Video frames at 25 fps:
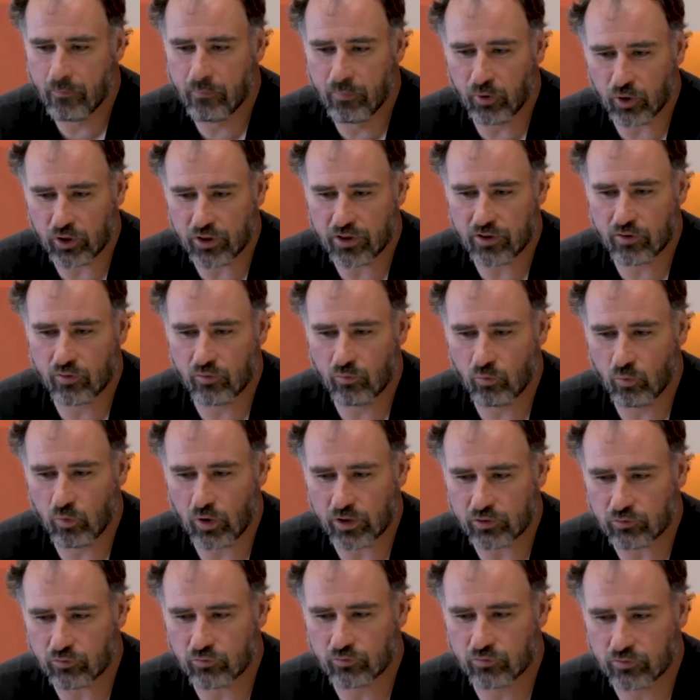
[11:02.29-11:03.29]
But
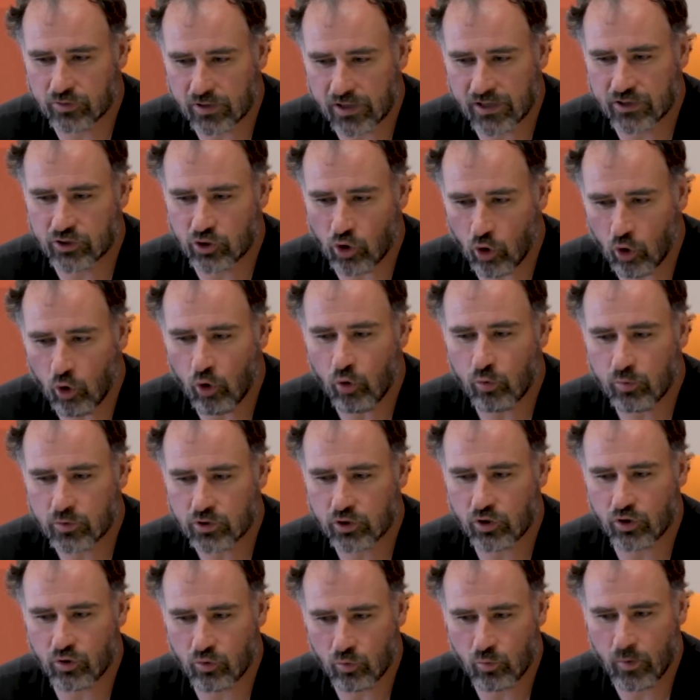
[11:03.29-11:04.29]
what is
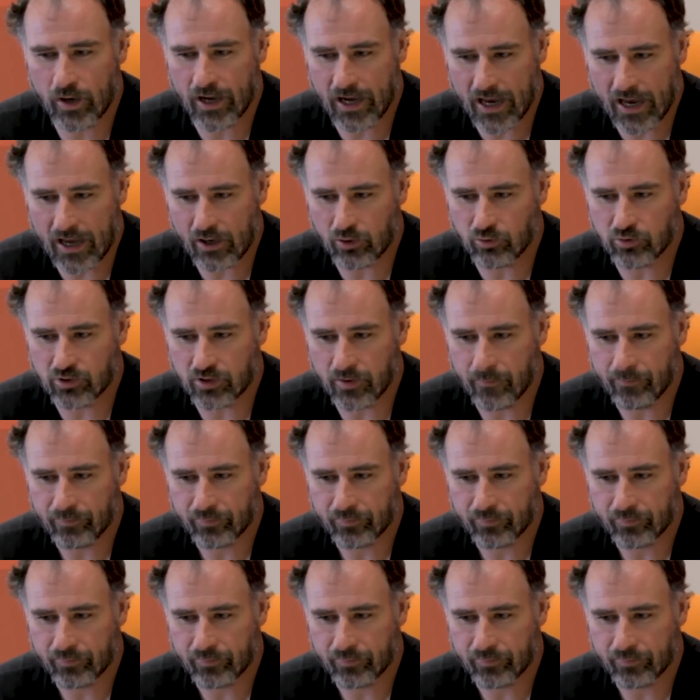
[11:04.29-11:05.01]
always going to win out